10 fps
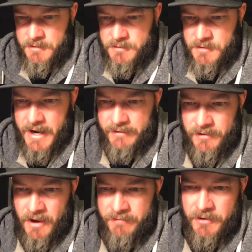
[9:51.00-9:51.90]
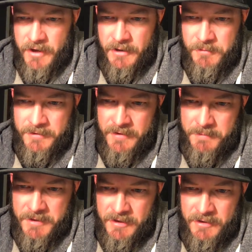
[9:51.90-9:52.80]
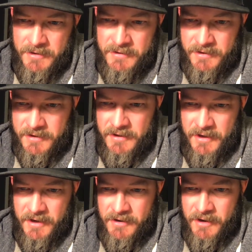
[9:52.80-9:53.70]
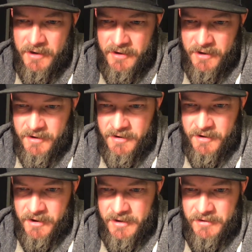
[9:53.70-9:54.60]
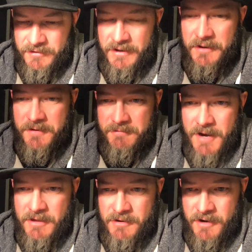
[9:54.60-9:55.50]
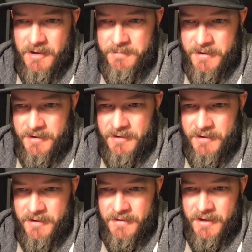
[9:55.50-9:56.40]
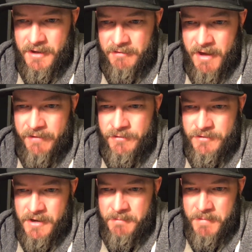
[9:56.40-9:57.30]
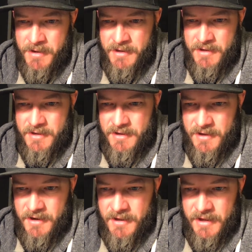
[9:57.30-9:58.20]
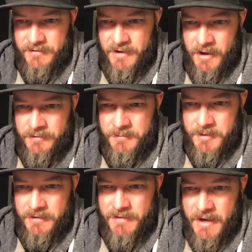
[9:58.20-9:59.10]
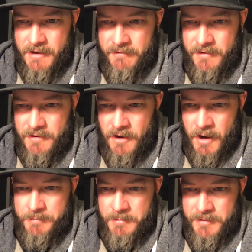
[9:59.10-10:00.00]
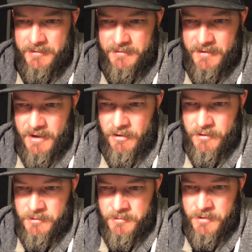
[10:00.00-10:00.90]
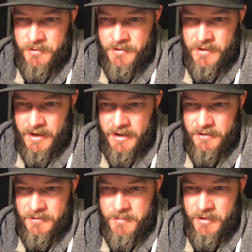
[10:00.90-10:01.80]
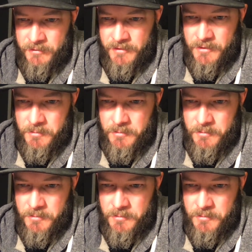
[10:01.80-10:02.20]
Tracks off grid. What's up, dude? Good to hear you here, or good to see you rather up here on the live stream. That's awesome that you've had Optimus out on the road 800 miles and no